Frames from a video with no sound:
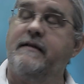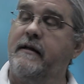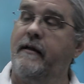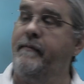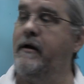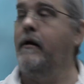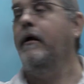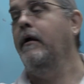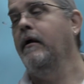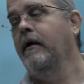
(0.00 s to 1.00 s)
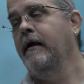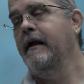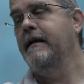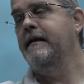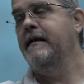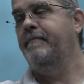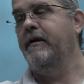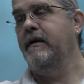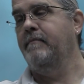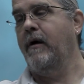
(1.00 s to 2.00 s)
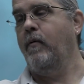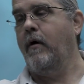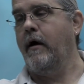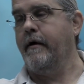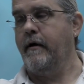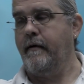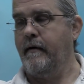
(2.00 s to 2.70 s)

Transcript: Unlimited, dip it in my water,